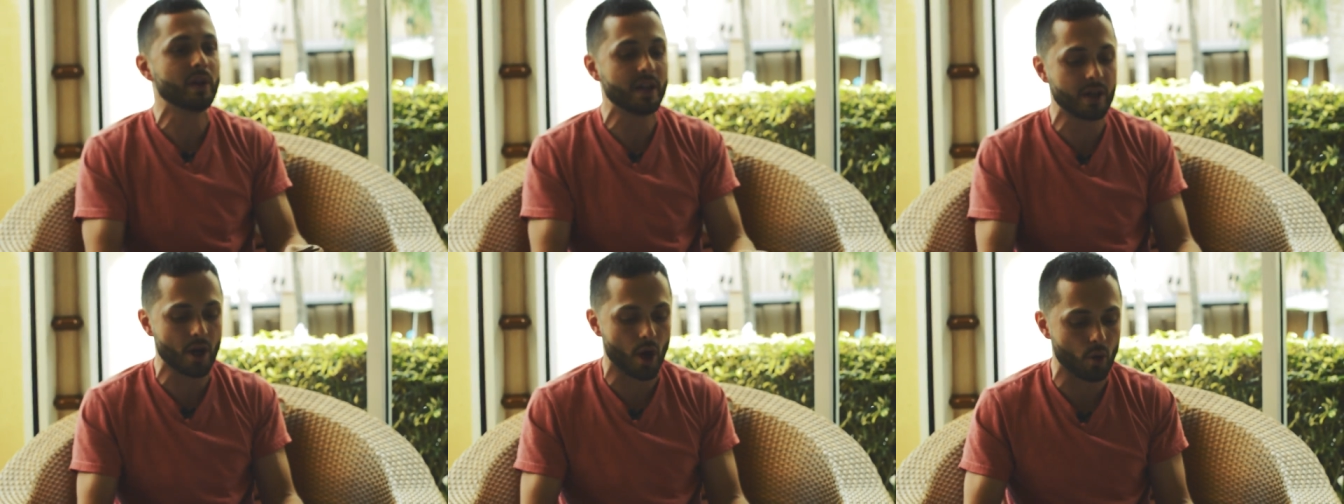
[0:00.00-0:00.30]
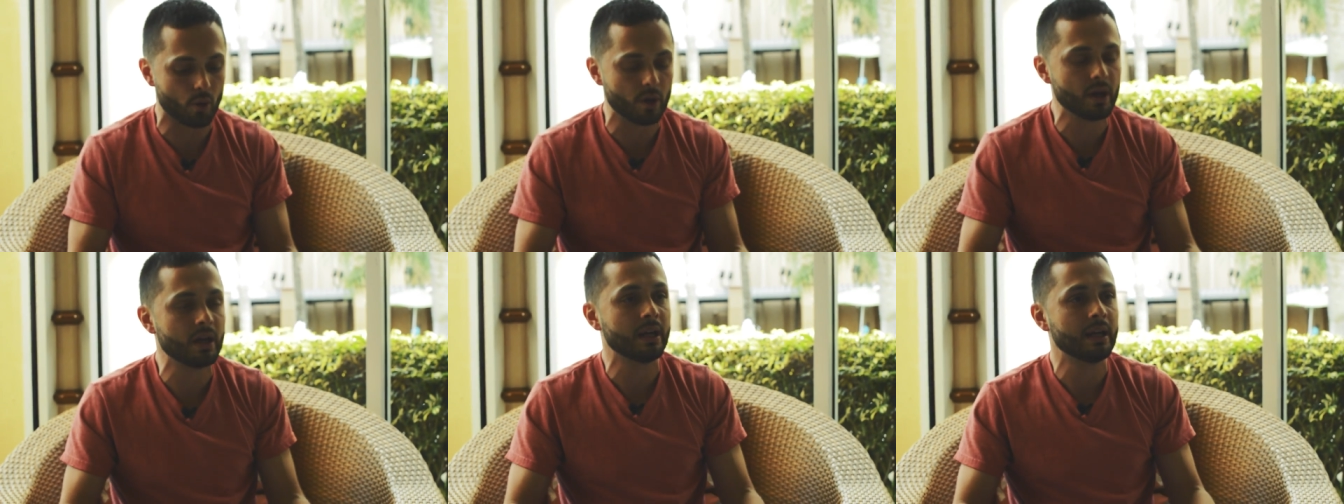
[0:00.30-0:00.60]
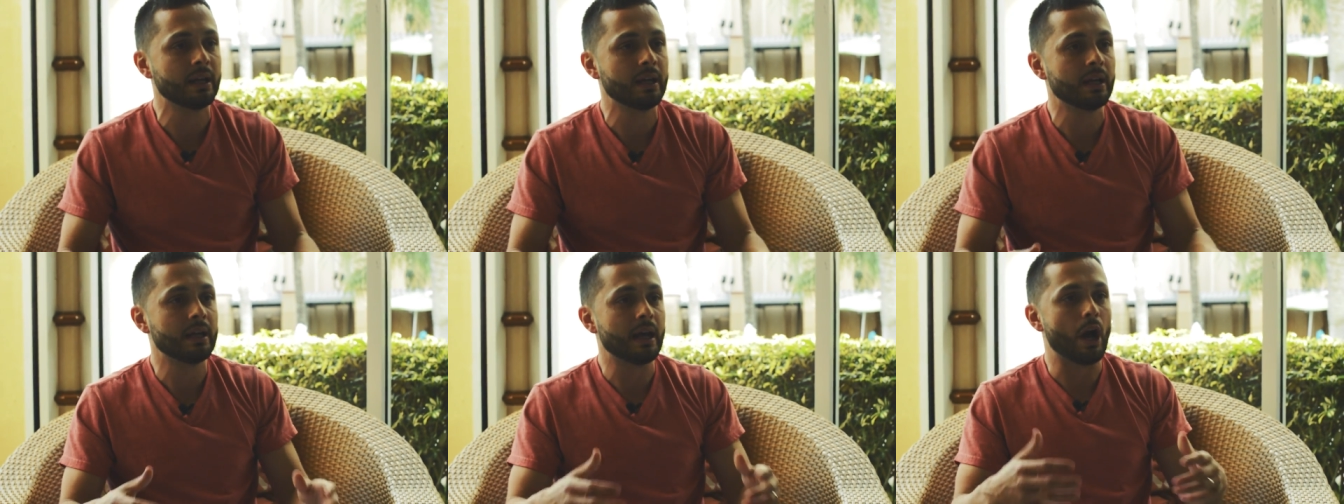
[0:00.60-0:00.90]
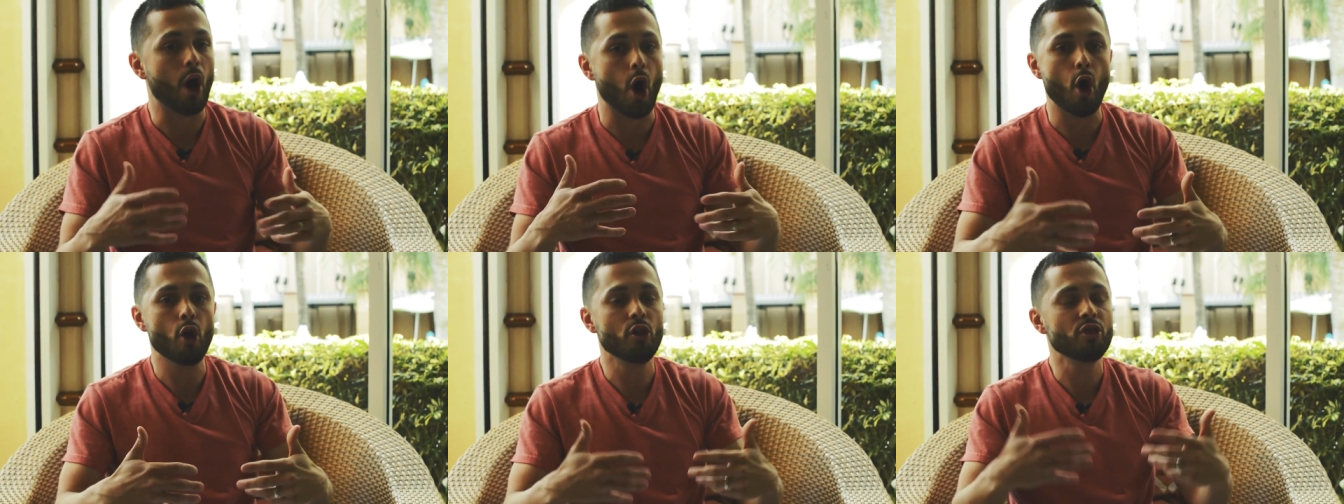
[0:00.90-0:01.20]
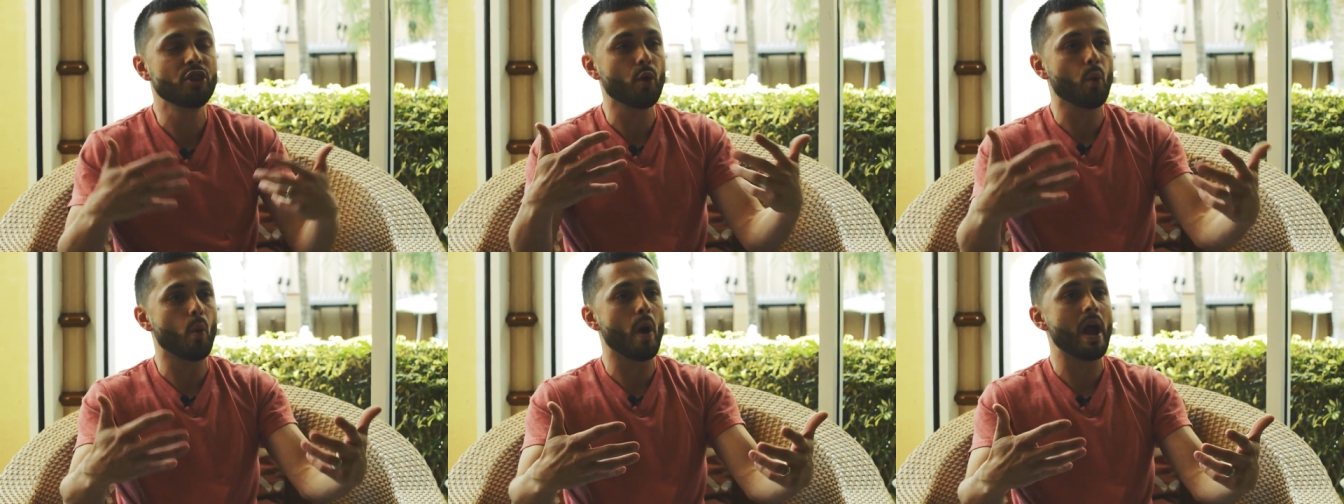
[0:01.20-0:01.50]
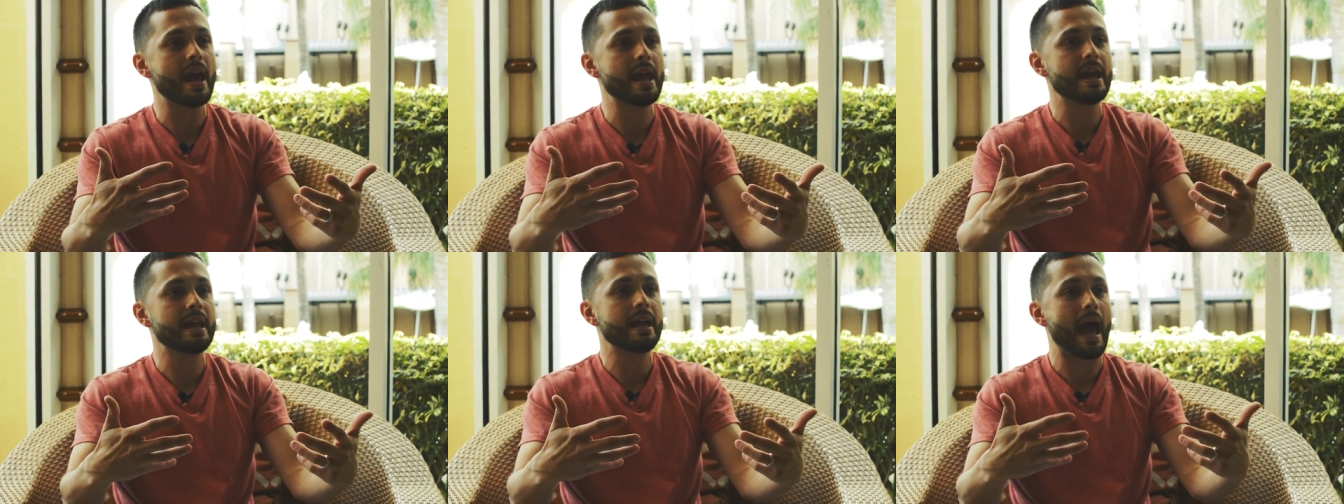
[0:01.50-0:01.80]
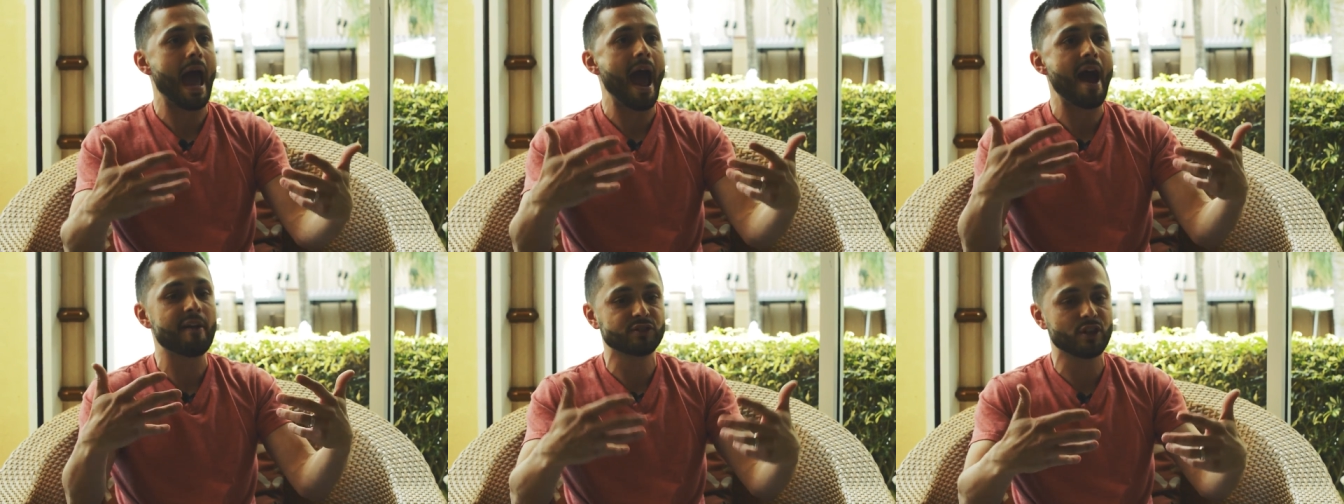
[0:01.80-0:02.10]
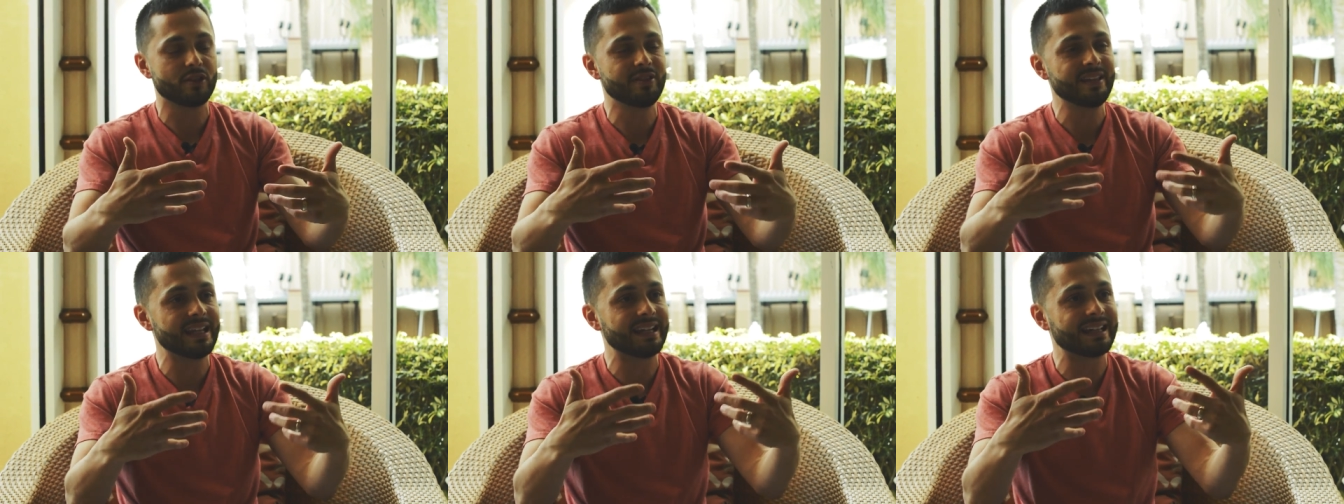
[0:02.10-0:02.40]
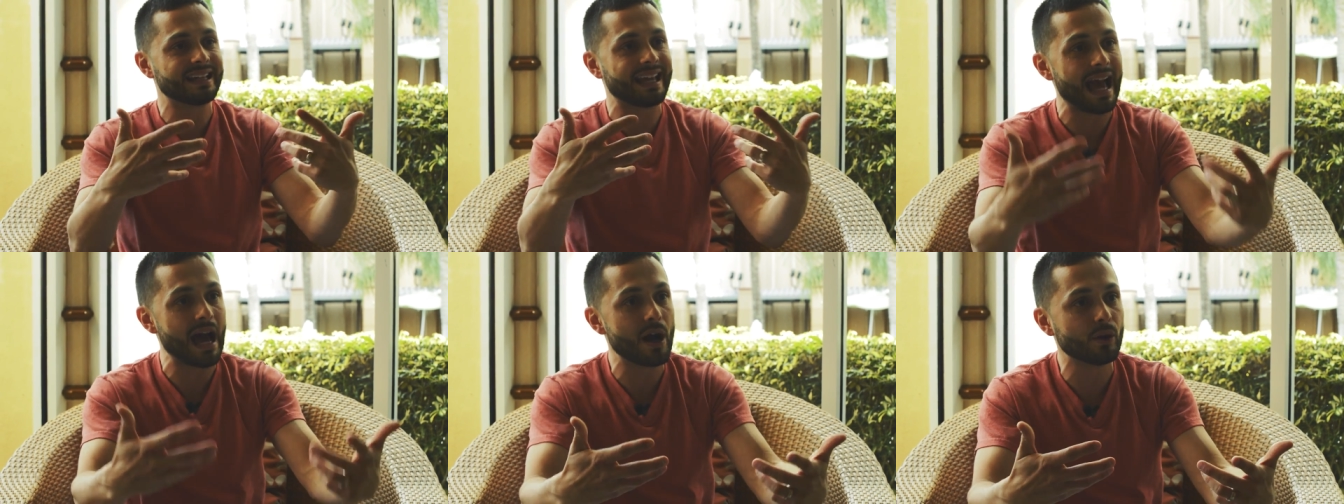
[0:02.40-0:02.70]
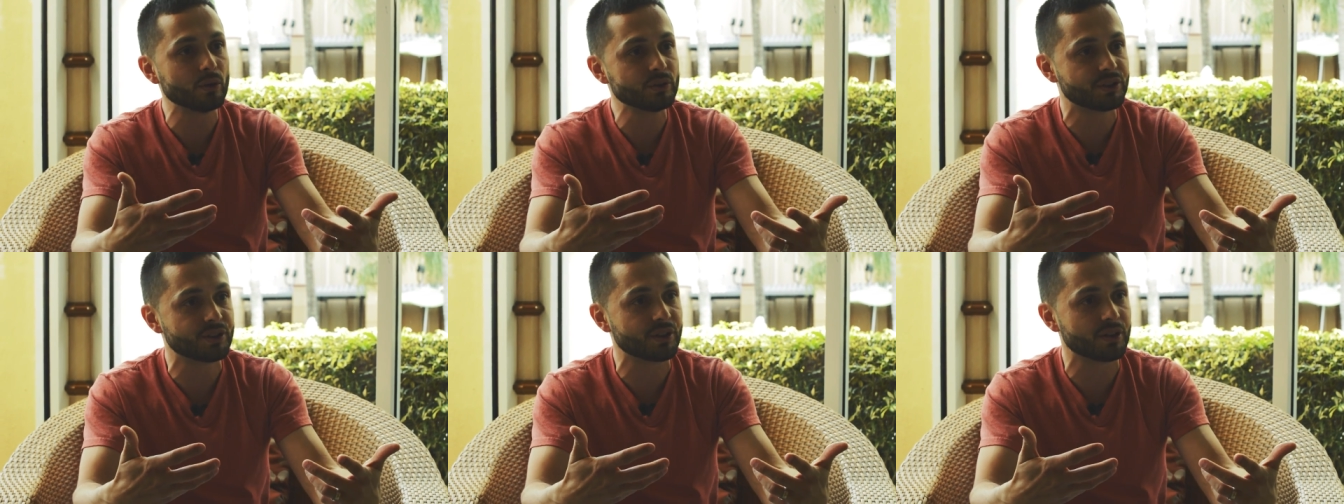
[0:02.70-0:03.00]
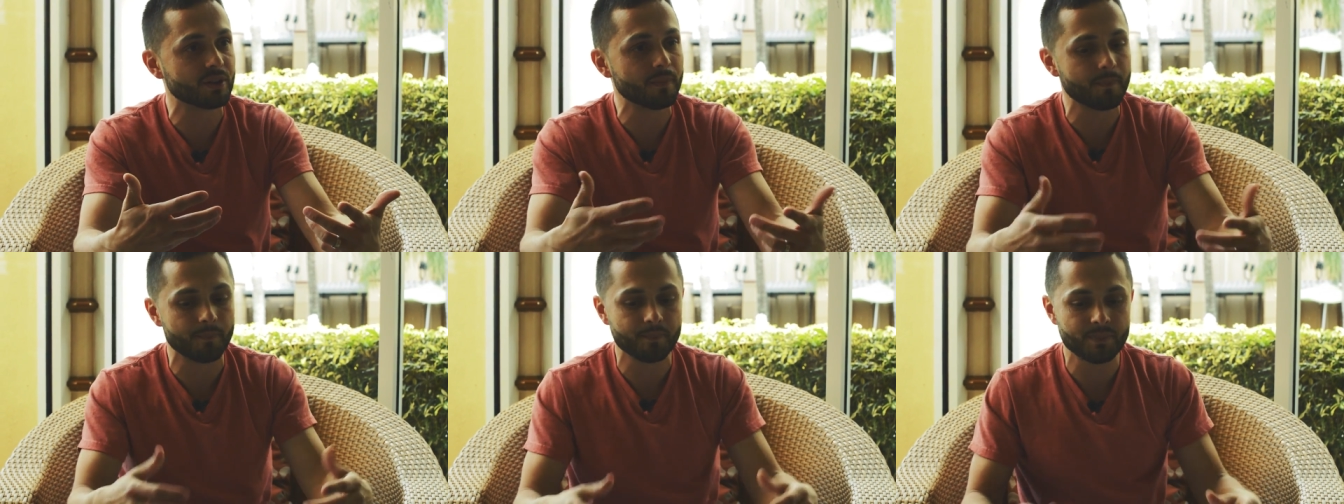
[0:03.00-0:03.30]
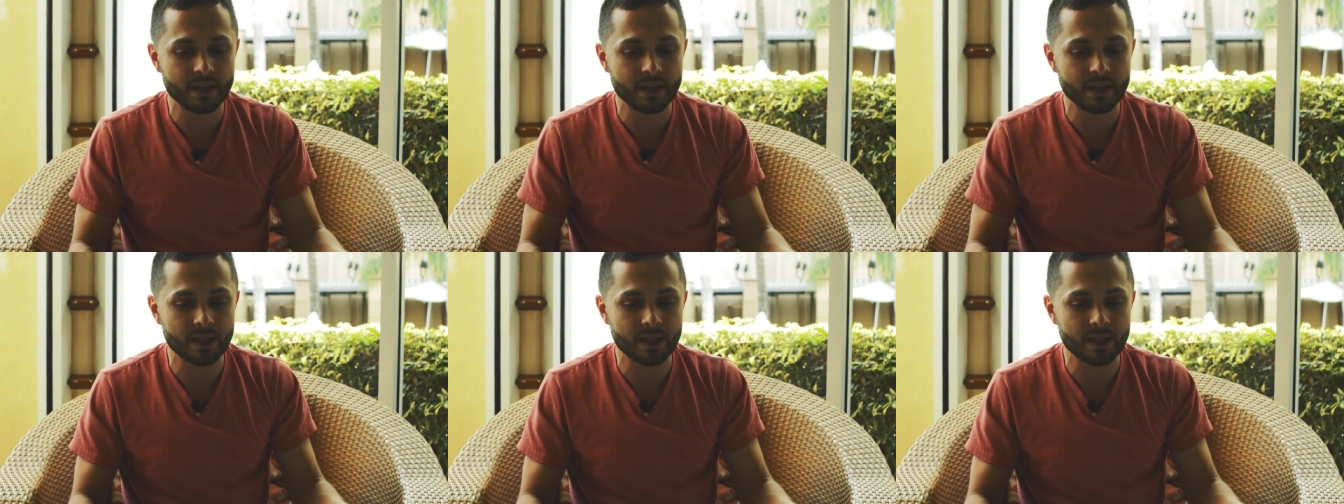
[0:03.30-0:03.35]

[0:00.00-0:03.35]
we go on the way after the encounter